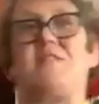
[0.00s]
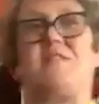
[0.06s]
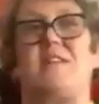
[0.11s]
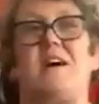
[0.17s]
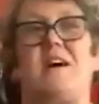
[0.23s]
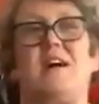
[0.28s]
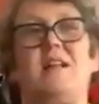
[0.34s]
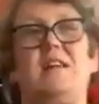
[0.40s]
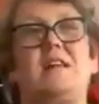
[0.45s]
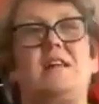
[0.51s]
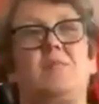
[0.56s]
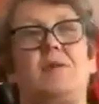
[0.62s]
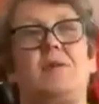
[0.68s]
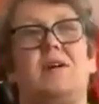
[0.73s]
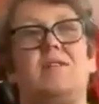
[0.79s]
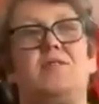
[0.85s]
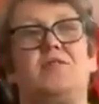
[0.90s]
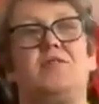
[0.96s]
that a little
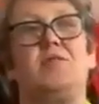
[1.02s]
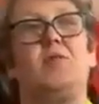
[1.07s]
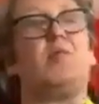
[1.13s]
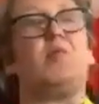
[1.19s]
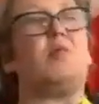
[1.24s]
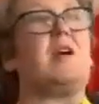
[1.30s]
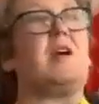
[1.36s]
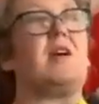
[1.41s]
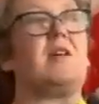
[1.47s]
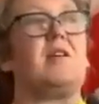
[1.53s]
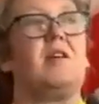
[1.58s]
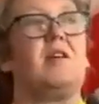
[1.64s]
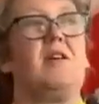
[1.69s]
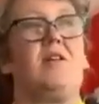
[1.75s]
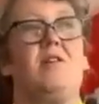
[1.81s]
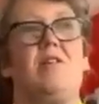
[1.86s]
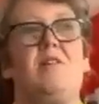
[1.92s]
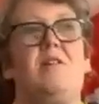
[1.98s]
bit and see what we could
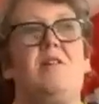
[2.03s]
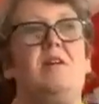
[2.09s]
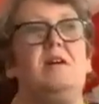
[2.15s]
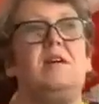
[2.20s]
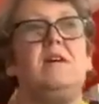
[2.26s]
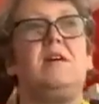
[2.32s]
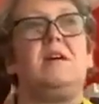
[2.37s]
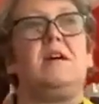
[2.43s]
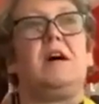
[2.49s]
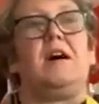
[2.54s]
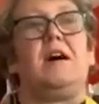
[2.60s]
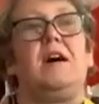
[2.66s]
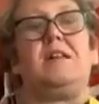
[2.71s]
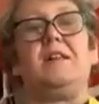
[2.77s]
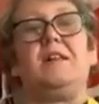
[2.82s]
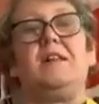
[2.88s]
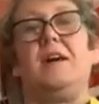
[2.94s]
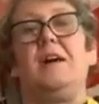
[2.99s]
learn
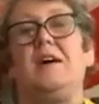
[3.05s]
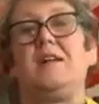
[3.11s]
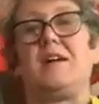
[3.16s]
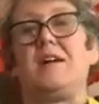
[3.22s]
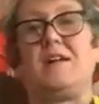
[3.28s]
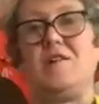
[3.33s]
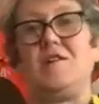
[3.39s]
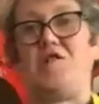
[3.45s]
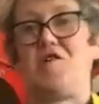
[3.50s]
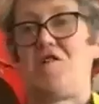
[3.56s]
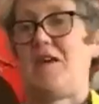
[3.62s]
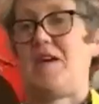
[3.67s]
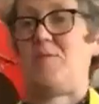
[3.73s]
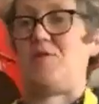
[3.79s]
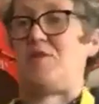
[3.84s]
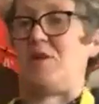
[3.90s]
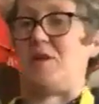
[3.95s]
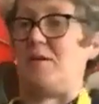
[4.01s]
and kind of
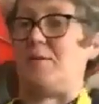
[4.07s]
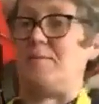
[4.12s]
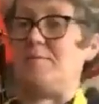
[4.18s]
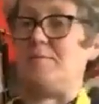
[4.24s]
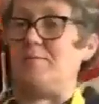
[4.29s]
share with you.